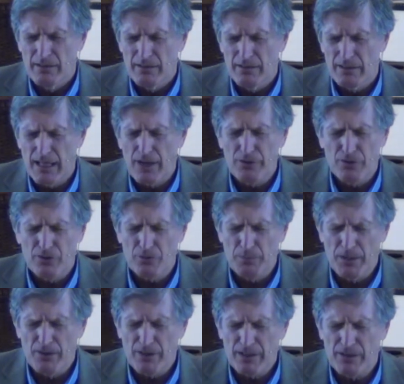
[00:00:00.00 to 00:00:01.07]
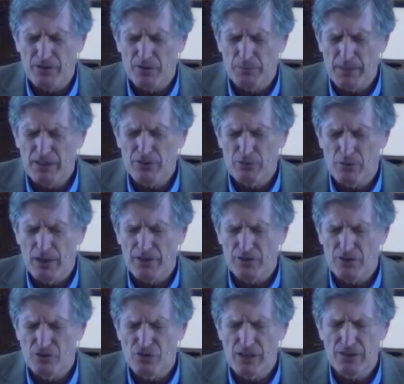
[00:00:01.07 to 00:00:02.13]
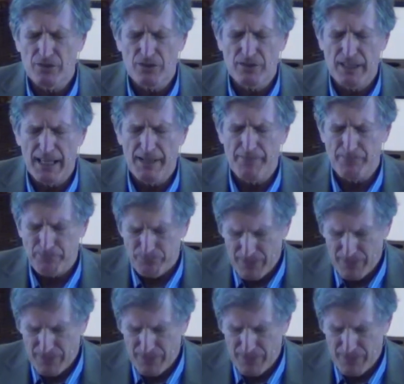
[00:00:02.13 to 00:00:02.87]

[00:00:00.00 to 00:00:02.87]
allow your Spirit to speak to us. In Jesus' name,